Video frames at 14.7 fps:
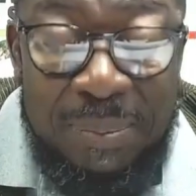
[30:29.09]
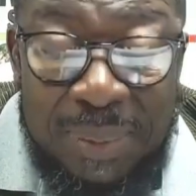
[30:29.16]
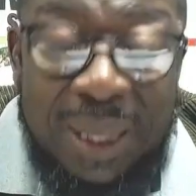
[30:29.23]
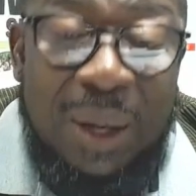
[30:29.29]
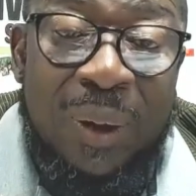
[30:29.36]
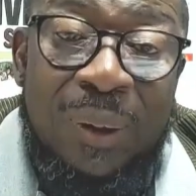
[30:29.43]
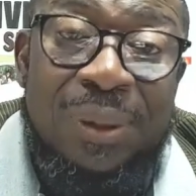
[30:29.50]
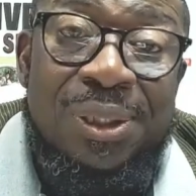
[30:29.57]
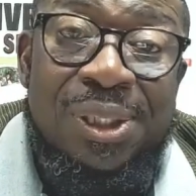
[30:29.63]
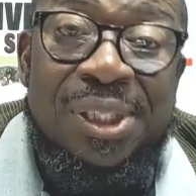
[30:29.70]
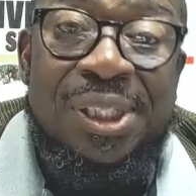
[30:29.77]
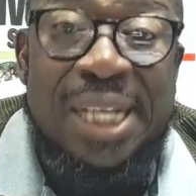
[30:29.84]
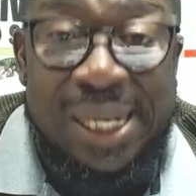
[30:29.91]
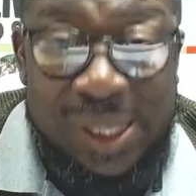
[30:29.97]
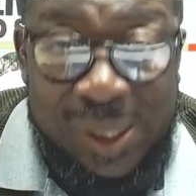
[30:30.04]
because
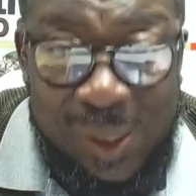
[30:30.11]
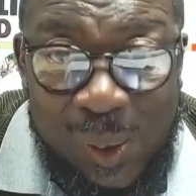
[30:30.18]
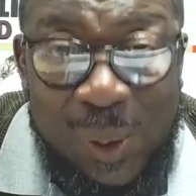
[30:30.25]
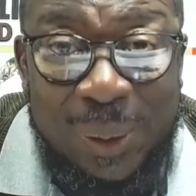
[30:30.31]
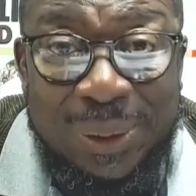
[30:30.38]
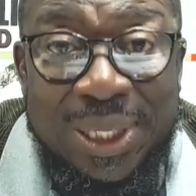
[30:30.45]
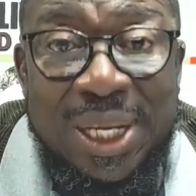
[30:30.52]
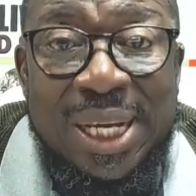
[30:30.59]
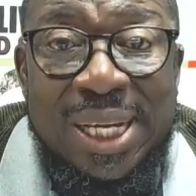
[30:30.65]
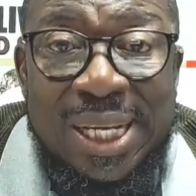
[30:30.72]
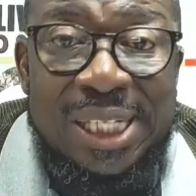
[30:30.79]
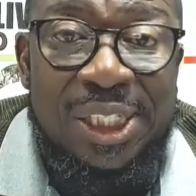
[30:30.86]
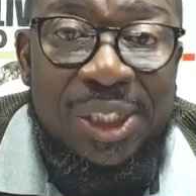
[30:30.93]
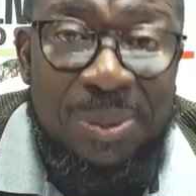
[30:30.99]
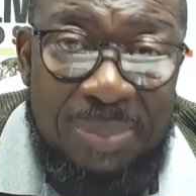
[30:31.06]
the Lord
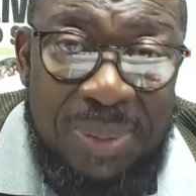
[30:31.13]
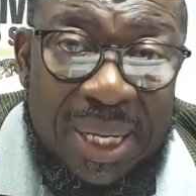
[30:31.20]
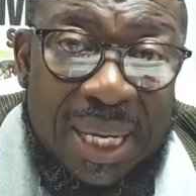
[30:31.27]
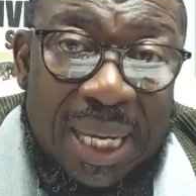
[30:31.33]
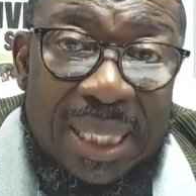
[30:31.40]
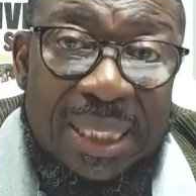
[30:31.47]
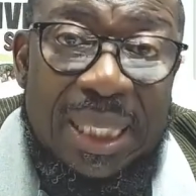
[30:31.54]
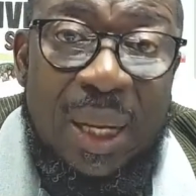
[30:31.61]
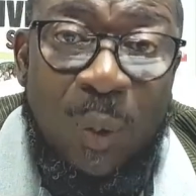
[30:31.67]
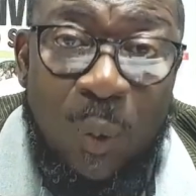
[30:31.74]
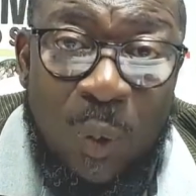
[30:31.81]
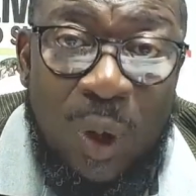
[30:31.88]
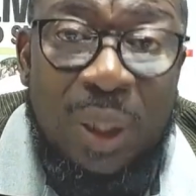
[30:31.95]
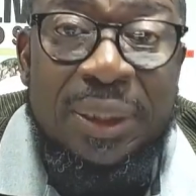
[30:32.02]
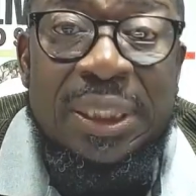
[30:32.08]
is making the
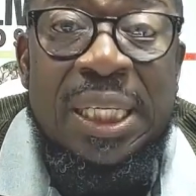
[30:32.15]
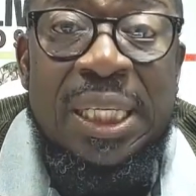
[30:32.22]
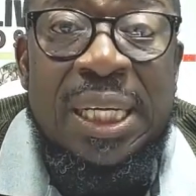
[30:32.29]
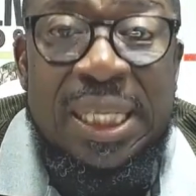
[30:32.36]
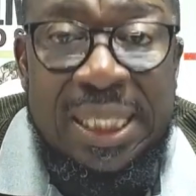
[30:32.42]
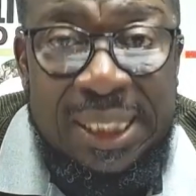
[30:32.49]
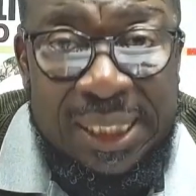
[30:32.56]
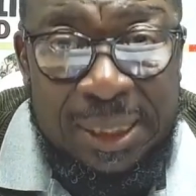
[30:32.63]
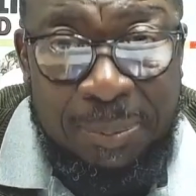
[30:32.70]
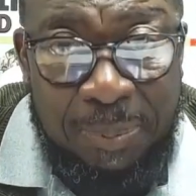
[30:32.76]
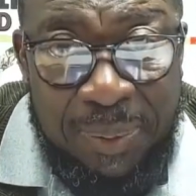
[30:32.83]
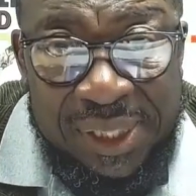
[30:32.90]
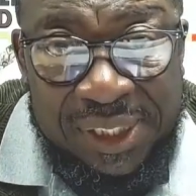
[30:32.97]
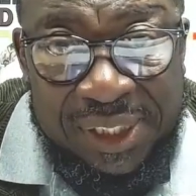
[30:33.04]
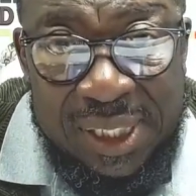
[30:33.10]
one in the
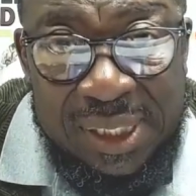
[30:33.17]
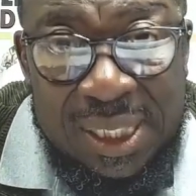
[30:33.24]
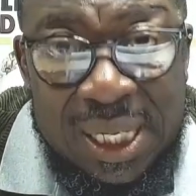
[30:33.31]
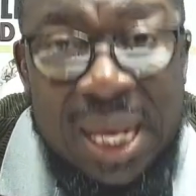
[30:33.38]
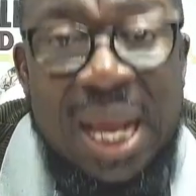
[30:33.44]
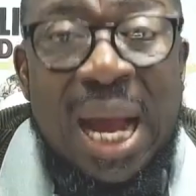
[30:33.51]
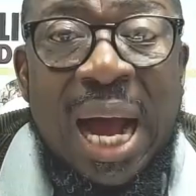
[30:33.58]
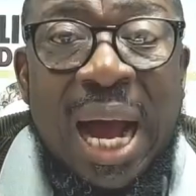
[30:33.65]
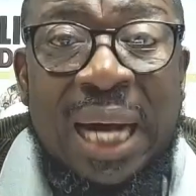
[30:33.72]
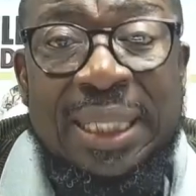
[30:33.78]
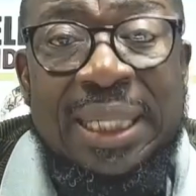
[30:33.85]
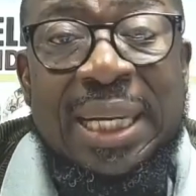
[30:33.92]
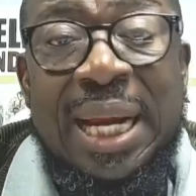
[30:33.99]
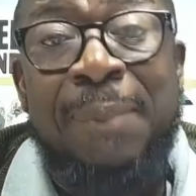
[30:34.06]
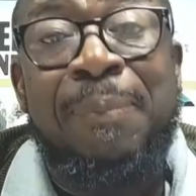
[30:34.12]
present
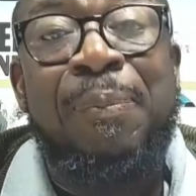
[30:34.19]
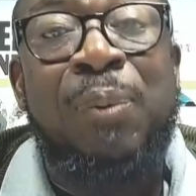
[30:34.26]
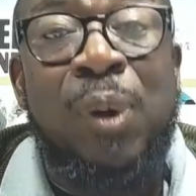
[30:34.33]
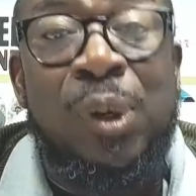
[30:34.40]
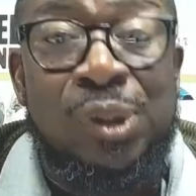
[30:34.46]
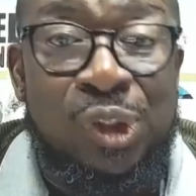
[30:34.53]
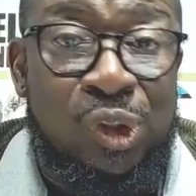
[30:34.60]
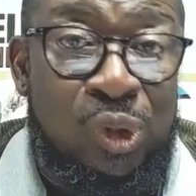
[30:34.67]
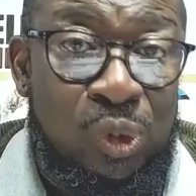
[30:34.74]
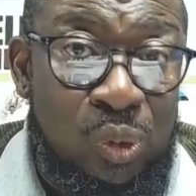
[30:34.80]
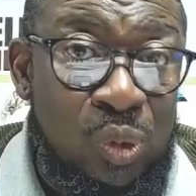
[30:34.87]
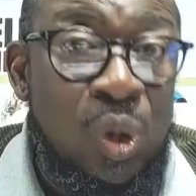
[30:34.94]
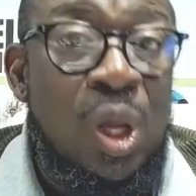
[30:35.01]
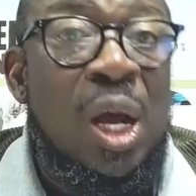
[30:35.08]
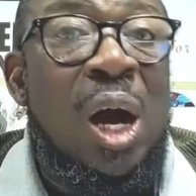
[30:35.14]
and the
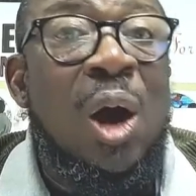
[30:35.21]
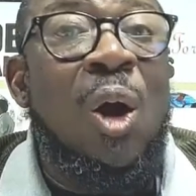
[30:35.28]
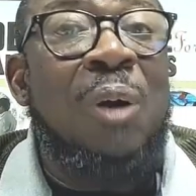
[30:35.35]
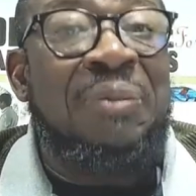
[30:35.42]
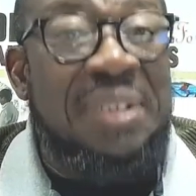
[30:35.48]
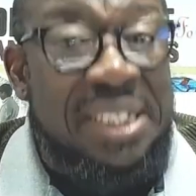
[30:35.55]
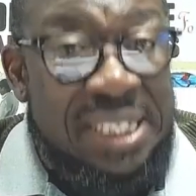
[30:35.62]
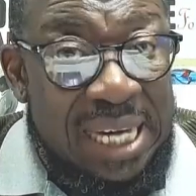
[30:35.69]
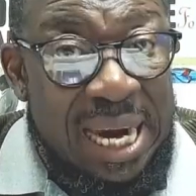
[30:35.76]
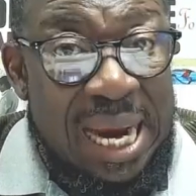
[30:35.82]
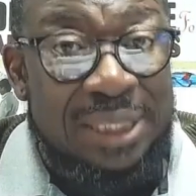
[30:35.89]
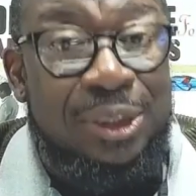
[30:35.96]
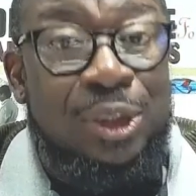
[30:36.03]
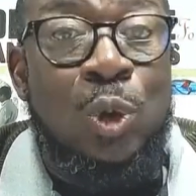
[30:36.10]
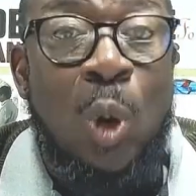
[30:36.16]
apostle of
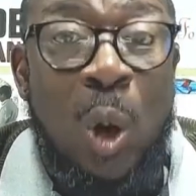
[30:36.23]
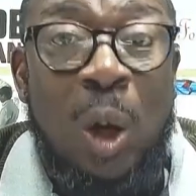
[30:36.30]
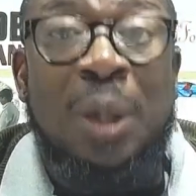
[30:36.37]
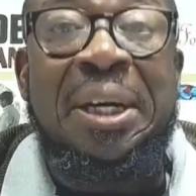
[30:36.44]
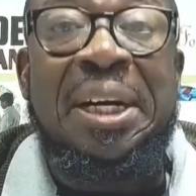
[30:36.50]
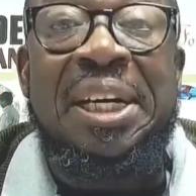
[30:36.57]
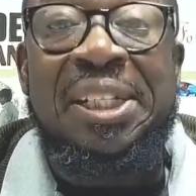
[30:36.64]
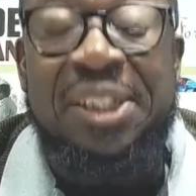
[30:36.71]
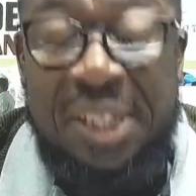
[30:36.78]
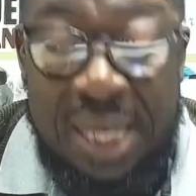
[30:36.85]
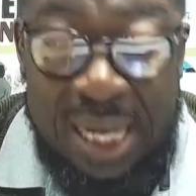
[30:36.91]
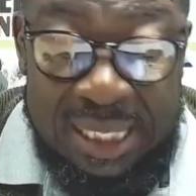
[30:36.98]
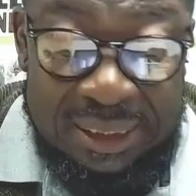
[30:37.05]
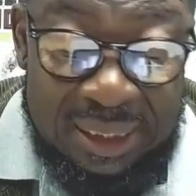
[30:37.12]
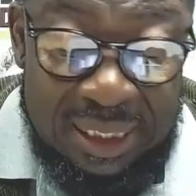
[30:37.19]
them to
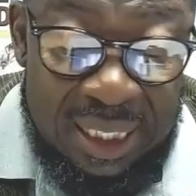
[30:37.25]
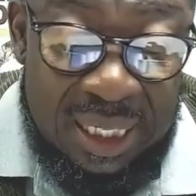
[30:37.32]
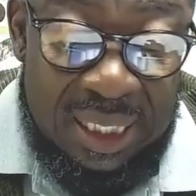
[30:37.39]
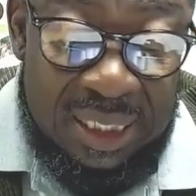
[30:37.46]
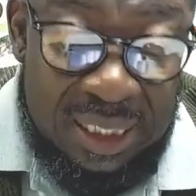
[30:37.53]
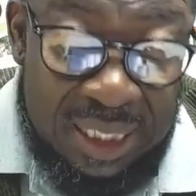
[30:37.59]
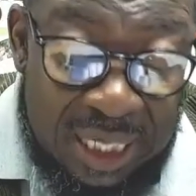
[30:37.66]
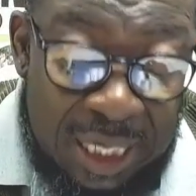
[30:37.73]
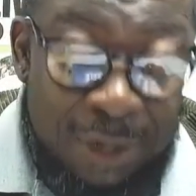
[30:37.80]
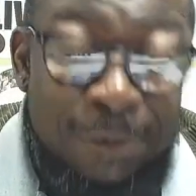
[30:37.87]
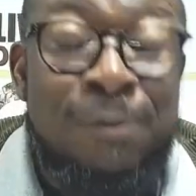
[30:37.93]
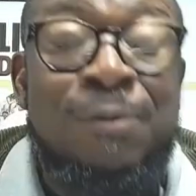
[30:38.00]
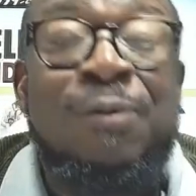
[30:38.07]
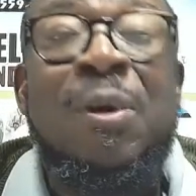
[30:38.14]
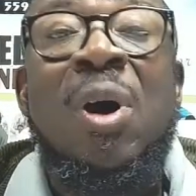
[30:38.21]
understand
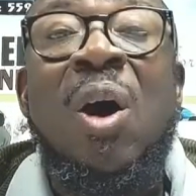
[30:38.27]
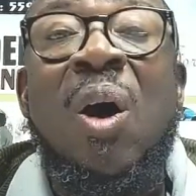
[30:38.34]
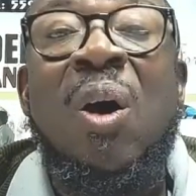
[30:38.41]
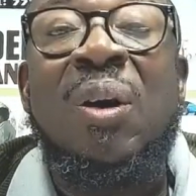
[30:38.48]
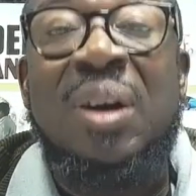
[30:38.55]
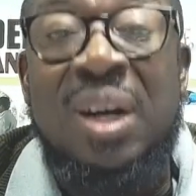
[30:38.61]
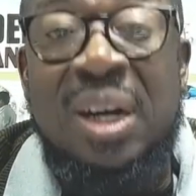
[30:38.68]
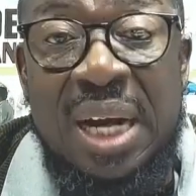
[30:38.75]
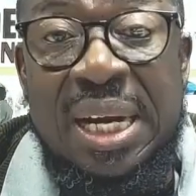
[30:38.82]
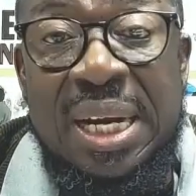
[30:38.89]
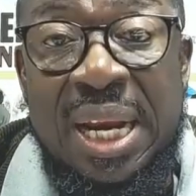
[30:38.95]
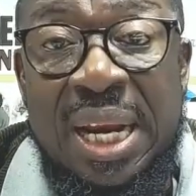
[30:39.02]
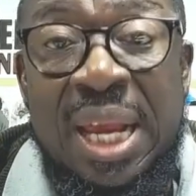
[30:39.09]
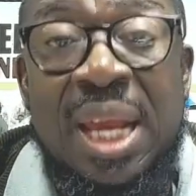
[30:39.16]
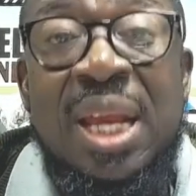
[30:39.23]
they've
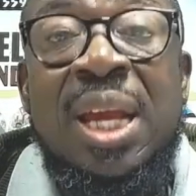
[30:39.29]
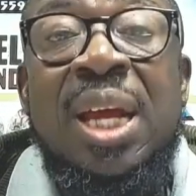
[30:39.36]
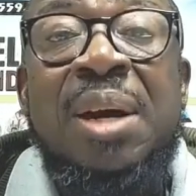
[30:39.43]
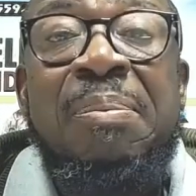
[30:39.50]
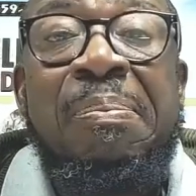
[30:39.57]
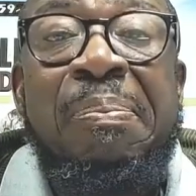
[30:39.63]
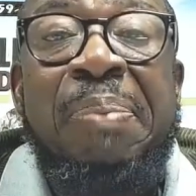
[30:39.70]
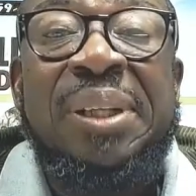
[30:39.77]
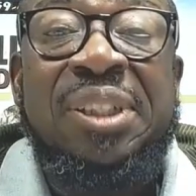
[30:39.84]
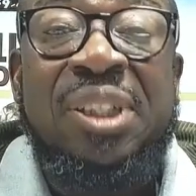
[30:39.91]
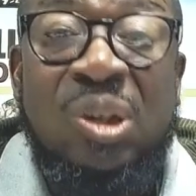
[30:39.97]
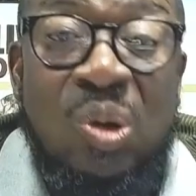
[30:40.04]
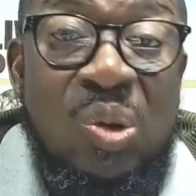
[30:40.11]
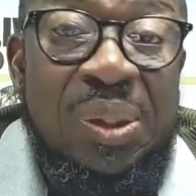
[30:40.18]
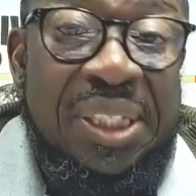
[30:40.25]
already
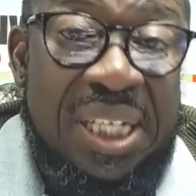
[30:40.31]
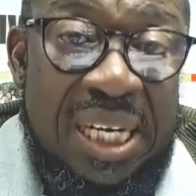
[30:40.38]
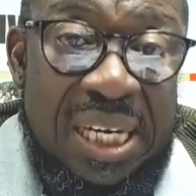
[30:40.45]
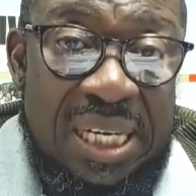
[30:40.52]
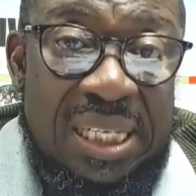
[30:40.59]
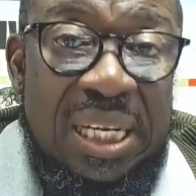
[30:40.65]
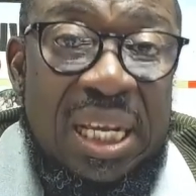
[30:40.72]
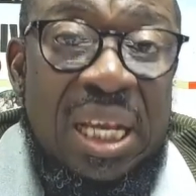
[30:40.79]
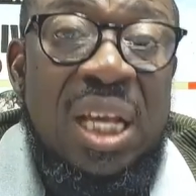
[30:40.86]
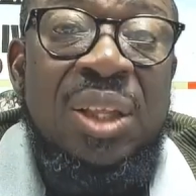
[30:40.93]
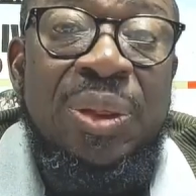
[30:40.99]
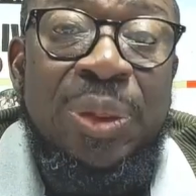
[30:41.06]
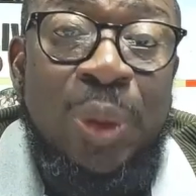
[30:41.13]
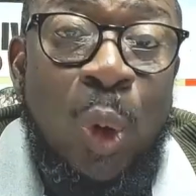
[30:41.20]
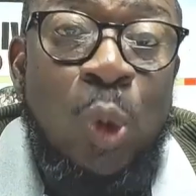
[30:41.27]
persecuted
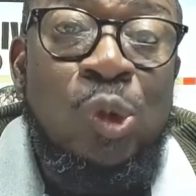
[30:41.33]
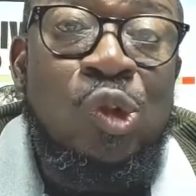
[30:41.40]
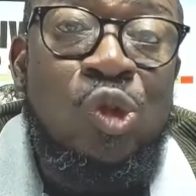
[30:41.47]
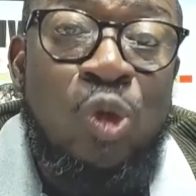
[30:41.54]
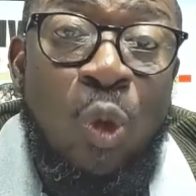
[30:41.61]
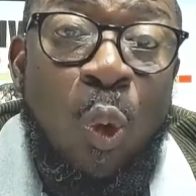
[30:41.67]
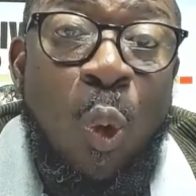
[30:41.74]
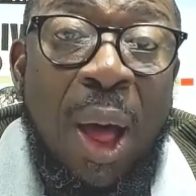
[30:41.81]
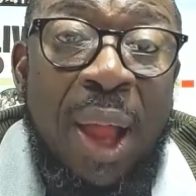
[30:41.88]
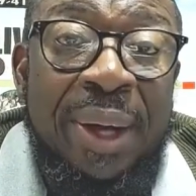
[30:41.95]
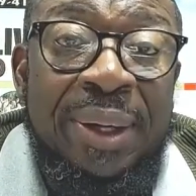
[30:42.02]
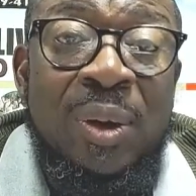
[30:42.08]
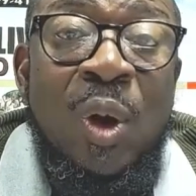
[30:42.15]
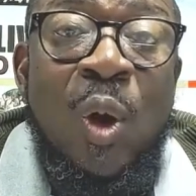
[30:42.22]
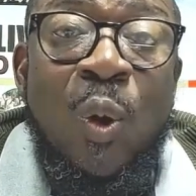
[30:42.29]
those
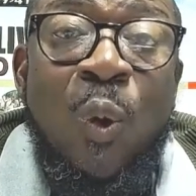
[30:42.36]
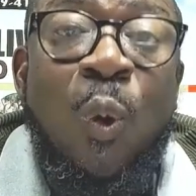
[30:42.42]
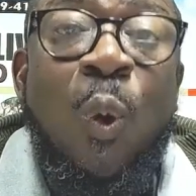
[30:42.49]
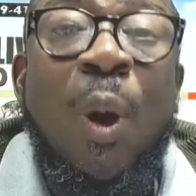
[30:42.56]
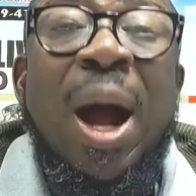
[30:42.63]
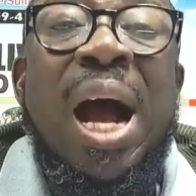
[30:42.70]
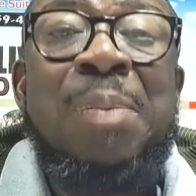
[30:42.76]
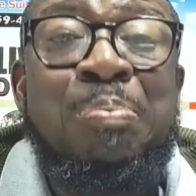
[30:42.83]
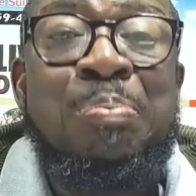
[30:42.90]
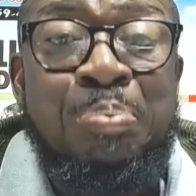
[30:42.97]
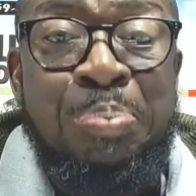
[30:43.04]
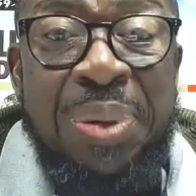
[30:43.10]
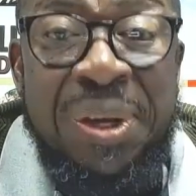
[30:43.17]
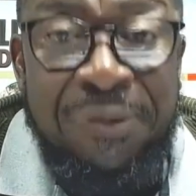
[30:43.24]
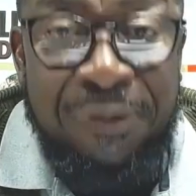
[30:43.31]
one who are
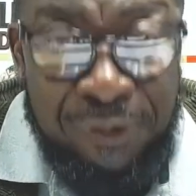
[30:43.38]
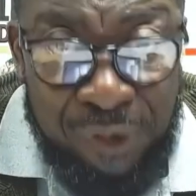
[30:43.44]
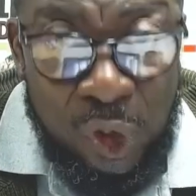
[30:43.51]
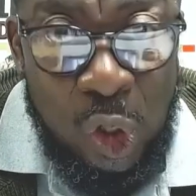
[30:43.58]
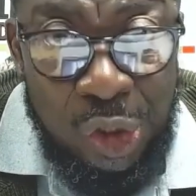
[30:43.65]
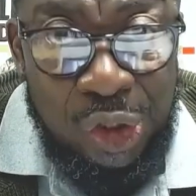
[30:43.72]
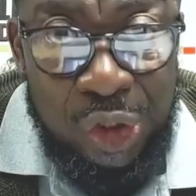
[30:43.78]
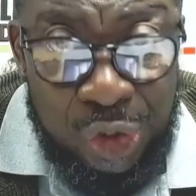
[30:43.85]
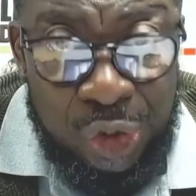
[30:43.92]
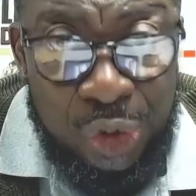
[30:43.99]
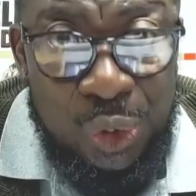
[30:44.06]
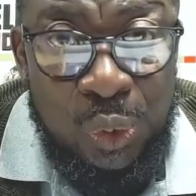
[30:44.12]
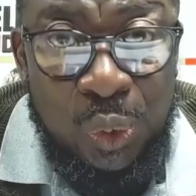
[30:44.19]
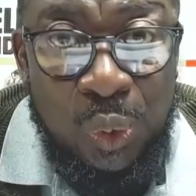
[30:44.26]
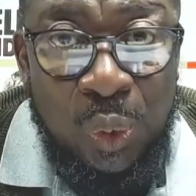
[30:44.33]
before
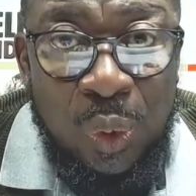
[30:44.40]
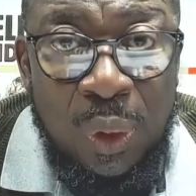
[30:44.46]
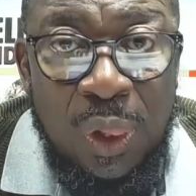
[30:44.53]
you